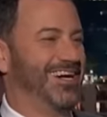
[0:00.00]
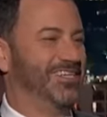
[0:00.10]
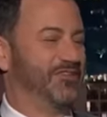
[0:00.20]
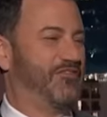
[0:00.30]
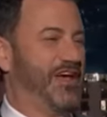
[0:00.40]

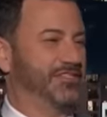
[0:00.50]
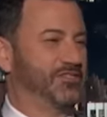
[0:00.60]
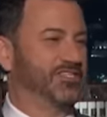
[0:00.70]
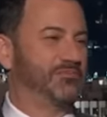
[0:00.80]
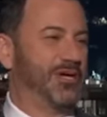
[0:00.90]
Dodger fans
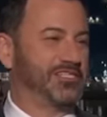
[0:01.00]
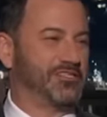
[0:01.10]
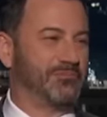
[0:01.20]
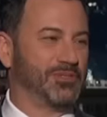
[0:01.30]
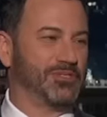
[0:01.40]
are
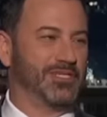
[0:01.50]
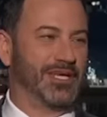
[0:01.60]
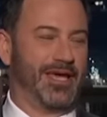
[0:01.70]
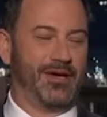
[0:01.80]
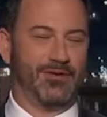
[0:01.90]
especially blue
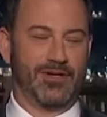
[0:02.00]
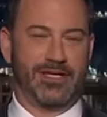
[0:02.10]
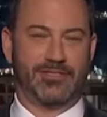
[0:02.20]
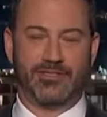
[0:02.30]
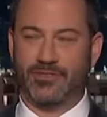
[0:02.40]
today.
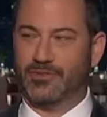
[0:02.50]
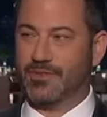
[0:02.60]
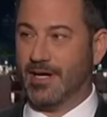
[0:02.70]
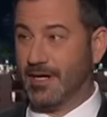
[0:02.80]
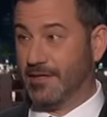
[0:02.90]
According
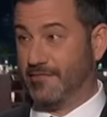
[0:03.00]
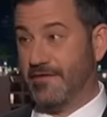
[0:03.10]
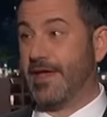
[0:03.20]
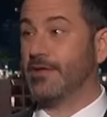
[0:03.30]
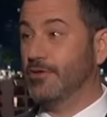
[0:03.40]
to uh, the
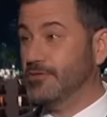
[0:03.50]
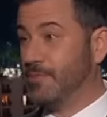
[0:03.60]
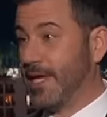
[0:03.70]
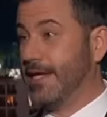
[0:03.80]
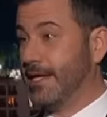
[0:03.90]
fake
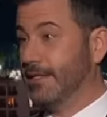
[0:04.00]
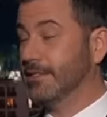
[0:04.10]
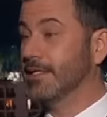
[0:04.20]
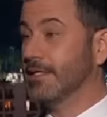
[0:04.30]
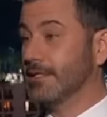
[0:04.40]
news media,
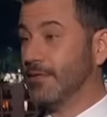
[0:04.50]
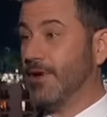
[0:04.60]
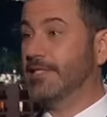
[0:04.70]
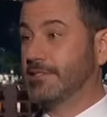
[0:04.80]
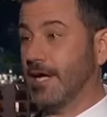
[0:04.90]
the
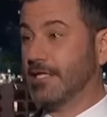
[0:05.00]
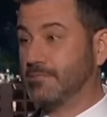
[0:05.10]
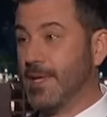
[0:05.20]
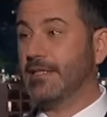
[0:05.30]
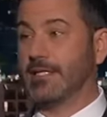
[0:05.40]
Red Sox
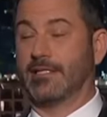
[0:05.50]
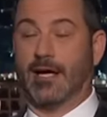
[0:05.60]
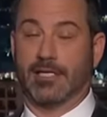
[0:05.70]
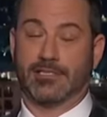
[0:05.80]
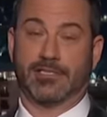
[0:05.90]
beat the
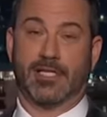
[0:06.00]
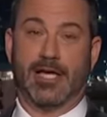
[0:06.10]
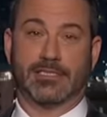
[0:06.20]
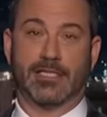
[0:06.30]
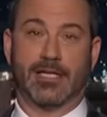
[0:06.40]
Dodgers
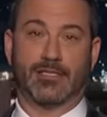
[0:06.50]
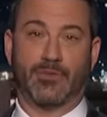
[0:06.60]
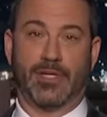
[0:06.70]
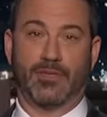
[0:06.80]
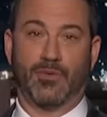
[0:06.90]
last night to
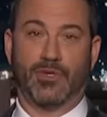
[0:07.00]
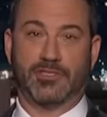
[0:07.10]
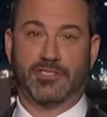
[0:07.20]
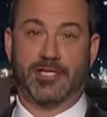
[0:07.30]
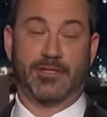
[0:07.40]
win the
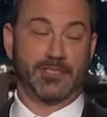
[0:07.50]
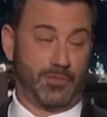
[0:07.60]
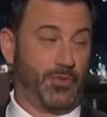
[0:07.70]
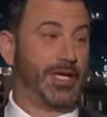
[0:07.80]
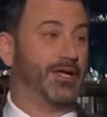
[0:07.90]
World Series.
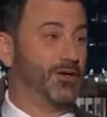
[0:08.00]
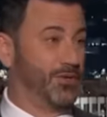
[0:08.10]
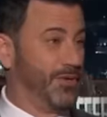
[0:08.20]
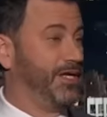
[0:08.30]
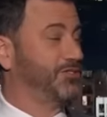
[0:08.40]
But we know
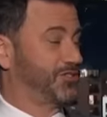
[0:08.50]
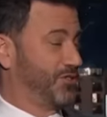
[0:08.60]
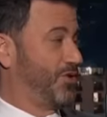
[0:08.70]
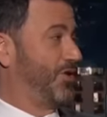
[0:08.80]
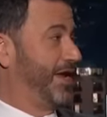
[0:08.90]
the real
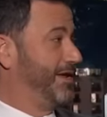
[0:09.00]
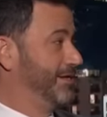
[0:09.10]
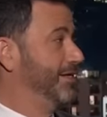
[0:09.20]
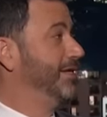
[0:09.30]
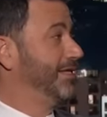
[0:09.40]
story
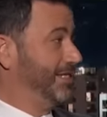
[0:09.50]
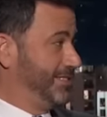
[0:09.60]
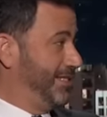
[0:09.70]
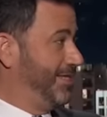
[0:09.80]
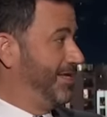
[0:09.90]

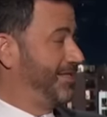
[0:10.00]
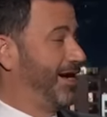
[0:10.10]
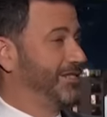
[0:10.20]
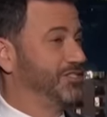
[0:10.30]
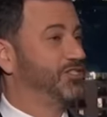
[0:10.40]
is that the
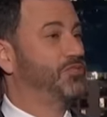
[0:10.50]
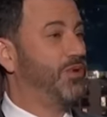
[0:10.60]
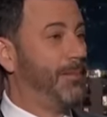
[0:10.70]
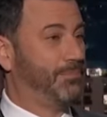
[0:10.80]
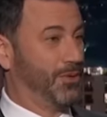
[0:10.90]
Dodgers
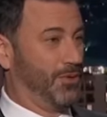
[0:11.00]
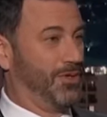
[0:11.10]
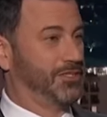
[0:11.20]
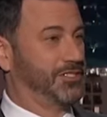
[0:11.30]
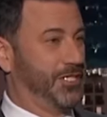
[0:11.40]
swept the
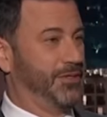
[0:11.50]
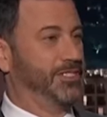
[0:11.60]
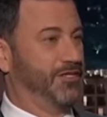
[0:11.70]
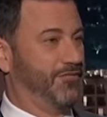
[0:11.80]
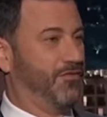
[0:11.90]
World
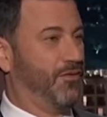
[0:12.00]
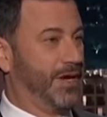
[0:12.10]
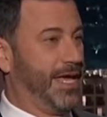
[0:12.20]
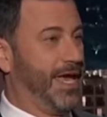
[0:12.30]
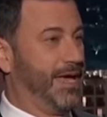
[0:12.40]
Series in
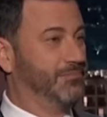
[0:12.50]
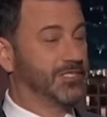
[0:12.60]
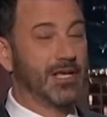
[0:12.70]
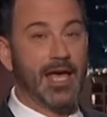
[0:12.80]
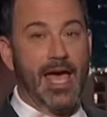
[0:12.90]
four
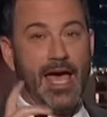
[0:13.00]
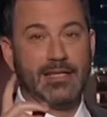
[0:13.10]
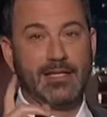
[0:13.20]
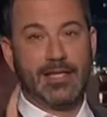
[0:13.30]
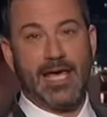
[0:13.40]
games,
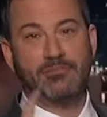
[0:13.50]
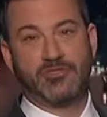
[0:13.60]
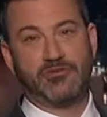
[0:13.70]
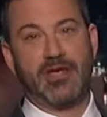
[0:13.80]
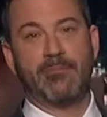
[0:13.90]
and the
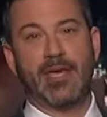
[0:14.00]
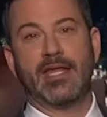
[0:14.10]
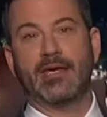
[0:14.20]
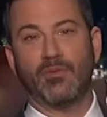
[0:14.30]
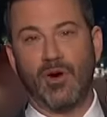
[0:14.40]
lamestream
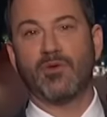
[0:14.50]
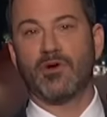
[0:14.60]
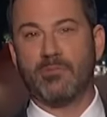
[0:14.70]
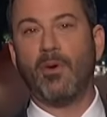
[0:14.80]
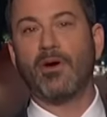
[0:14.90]
media won't
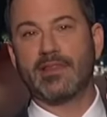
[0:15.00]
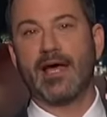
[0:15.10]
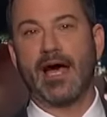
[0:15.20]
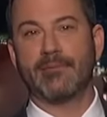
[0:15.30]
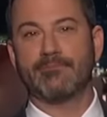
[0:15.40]
report
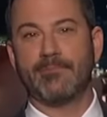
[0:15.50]
that.